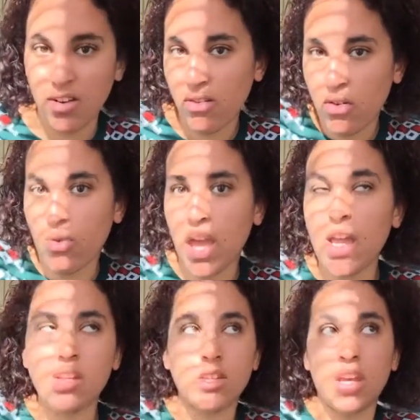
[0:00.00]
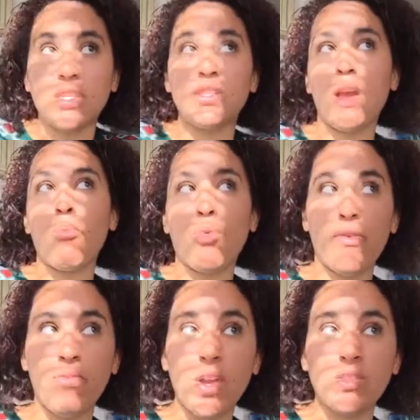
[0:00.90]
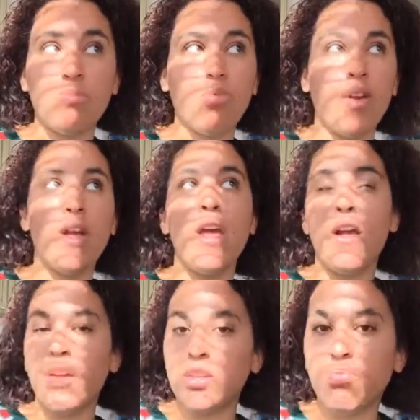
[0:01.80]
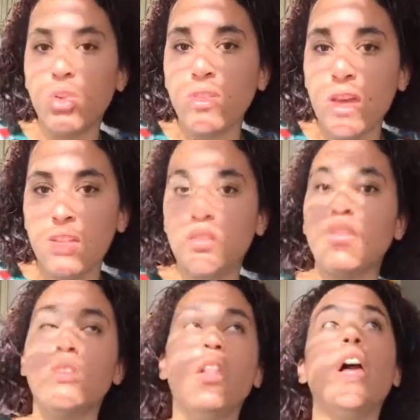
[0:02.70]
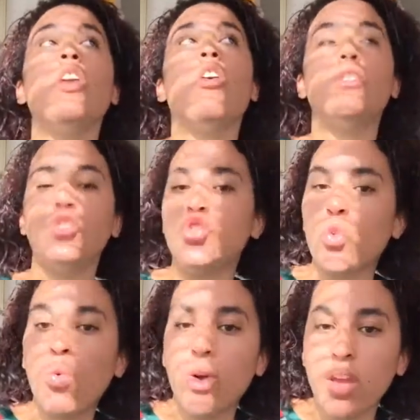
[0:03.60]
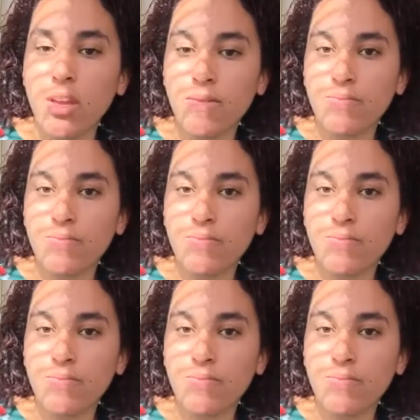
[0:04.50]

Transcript: Cocaine it's a temporary fix to bring that lighthearted joy.